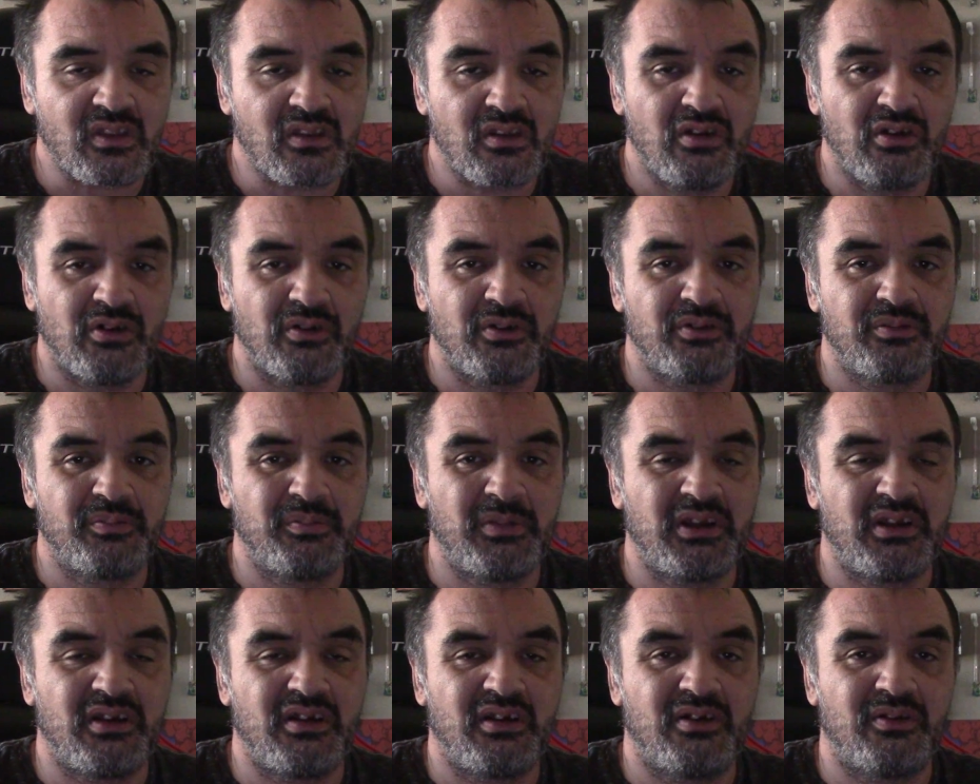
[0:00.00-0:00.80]
You know, it
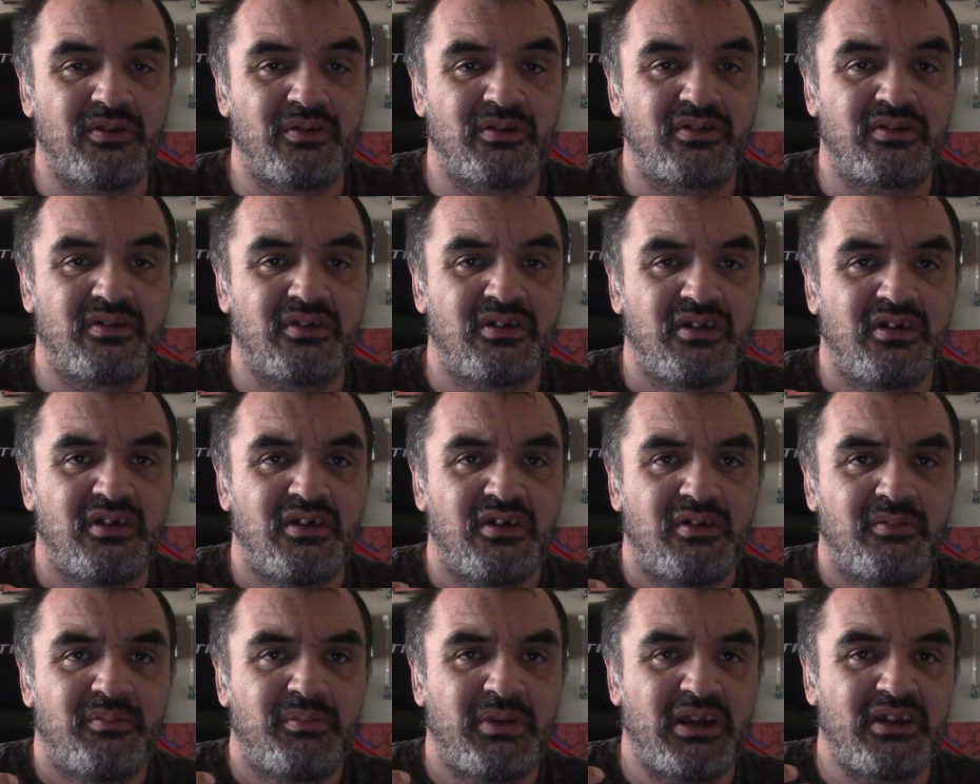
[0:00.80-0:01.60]
was, it was
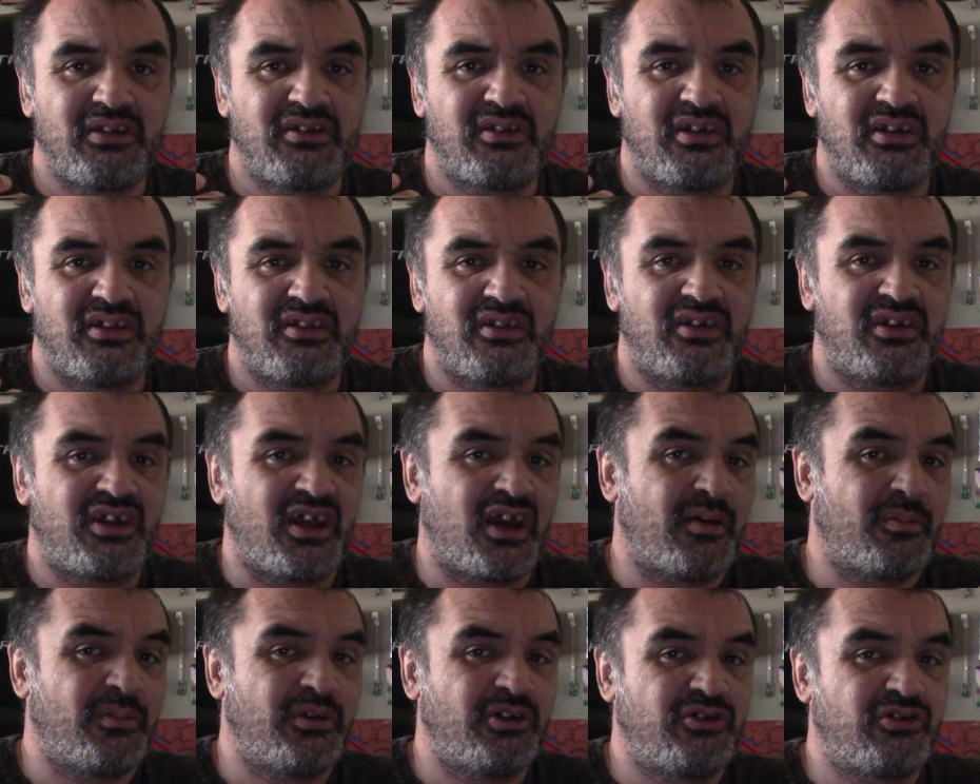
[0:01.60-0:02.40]
basically the
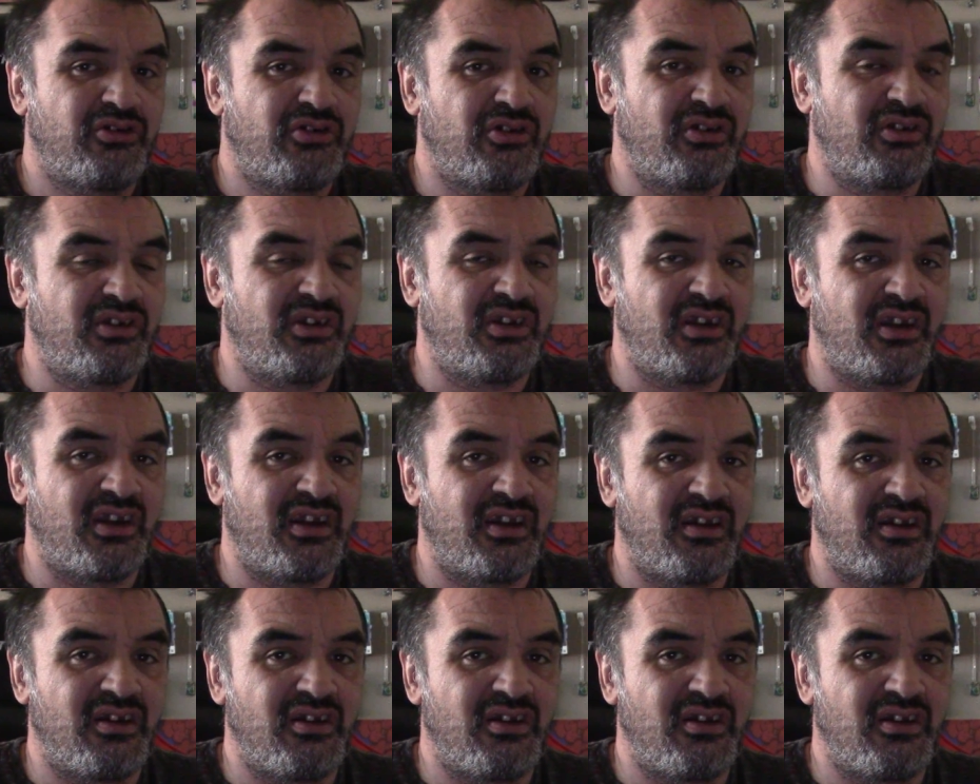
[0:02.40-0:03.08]
damage to the